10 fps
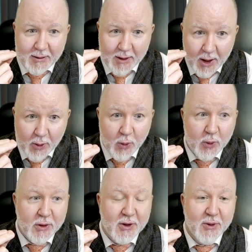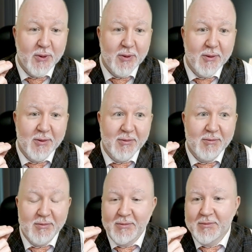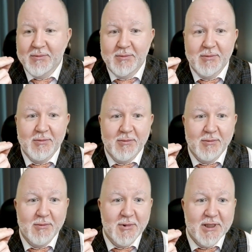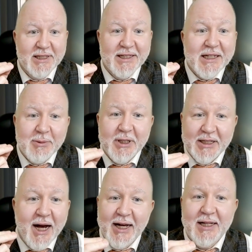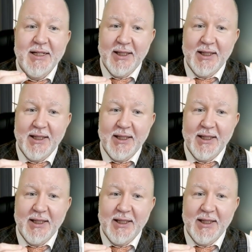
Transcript: goal to stigmatize